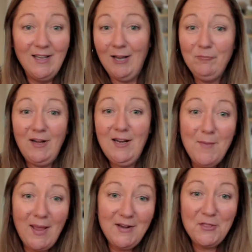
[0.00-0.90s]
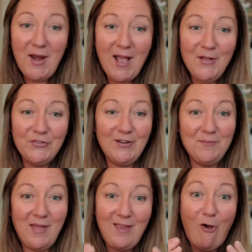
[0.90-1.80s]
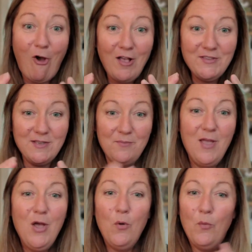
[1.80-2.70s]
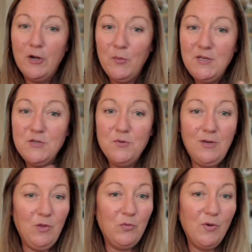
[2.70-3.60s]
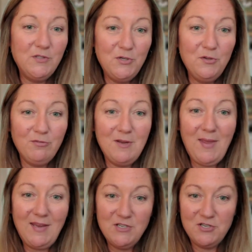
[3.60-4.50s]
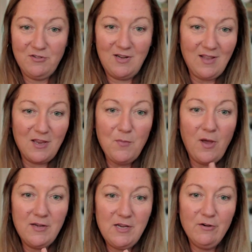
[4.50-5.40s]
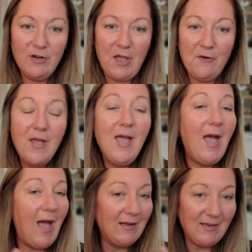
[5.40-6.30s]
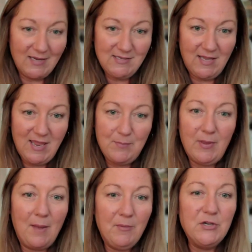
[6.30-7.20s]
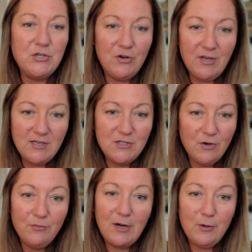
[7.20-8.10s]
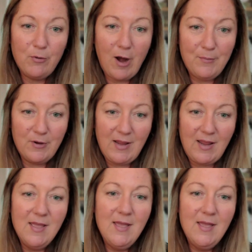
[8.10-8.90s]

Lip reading: I'm ready to buy another house. And I'm like, awesome. What are we doing with 123 Main Street that you bought a year ago? I'd like to keep it. I'm going to turn it into a rental property.